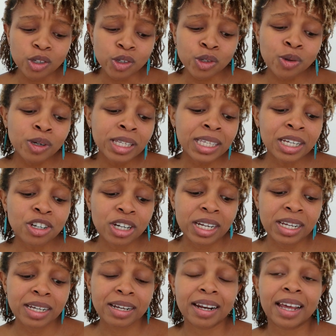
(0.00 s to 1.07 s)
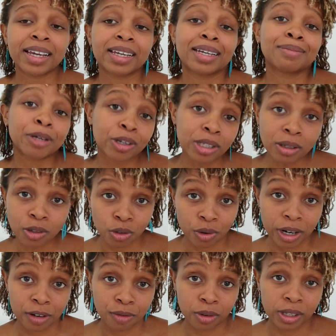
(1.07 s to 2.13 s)
So essentially, like, because I was
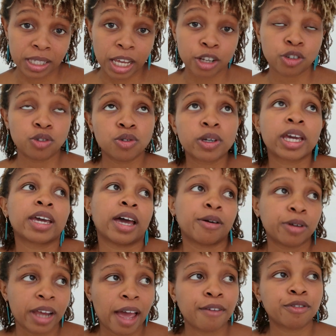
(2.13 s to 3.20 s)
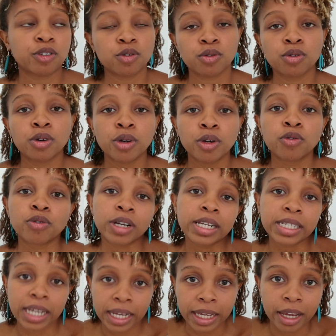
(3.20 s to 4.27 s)
ready for this, I knew, okay, I would have to really
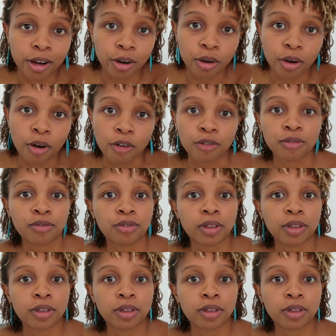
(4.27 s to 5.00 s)
take care of